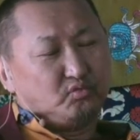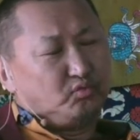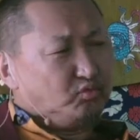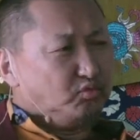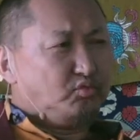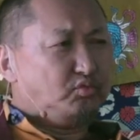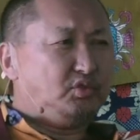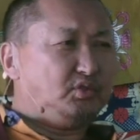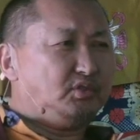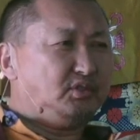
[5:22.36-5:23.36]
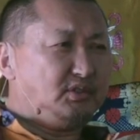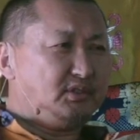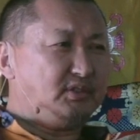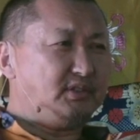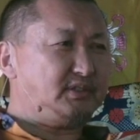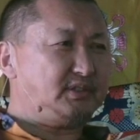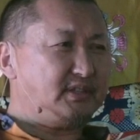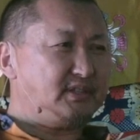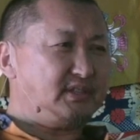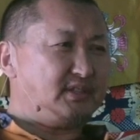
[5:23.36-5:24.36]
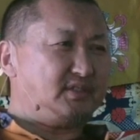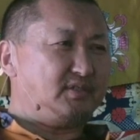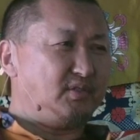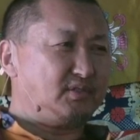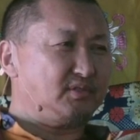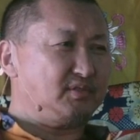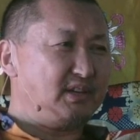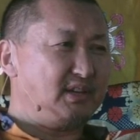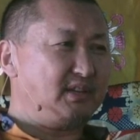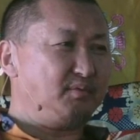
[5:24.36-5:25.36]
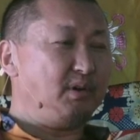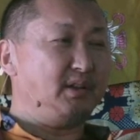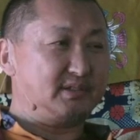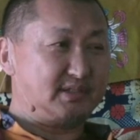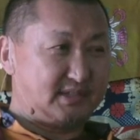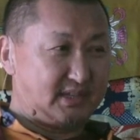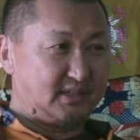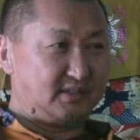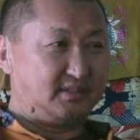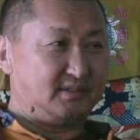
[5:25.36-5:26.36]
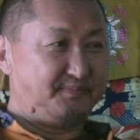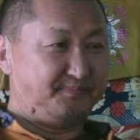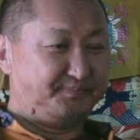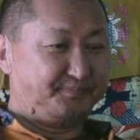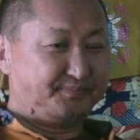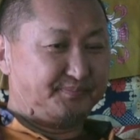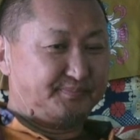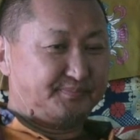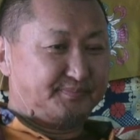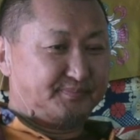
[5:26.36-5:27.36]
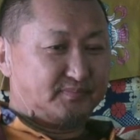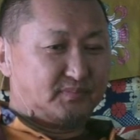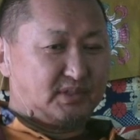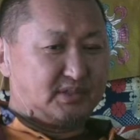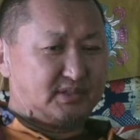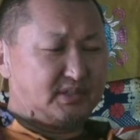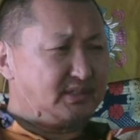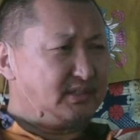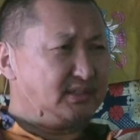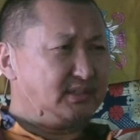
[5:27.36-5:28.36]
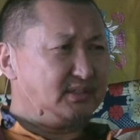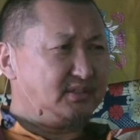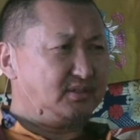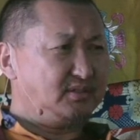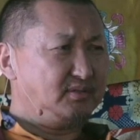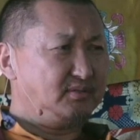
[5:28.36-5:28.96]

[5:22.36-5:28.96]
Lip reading: This teaching is not really one single. This teaching is